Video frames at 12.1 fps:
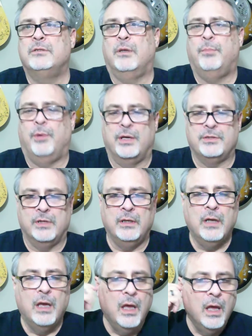our president.
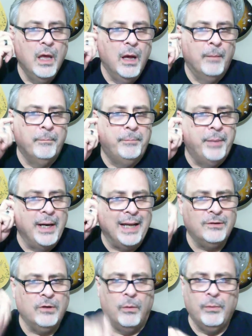But
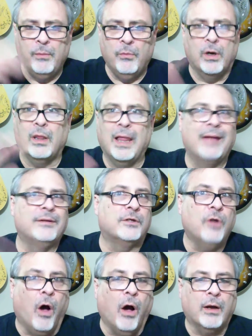I thought we weren't allowed to
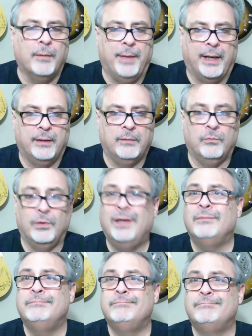talk about it.
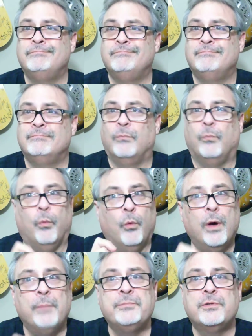Well,
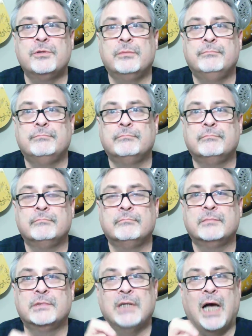whoops.
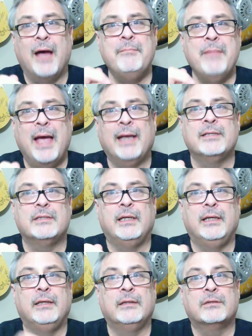Time
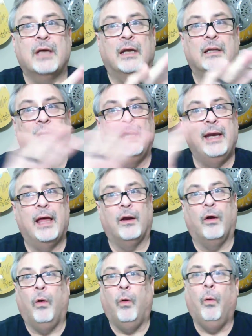Magazine's kind of laid out a
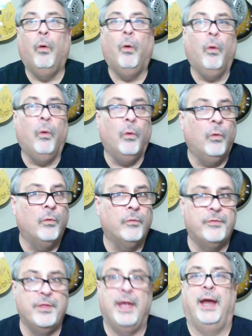whole
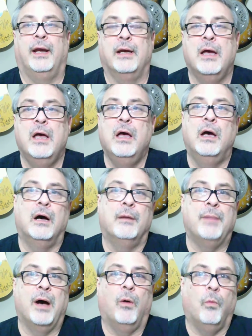thing
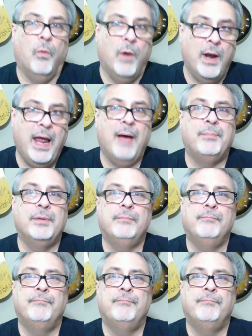about what happened.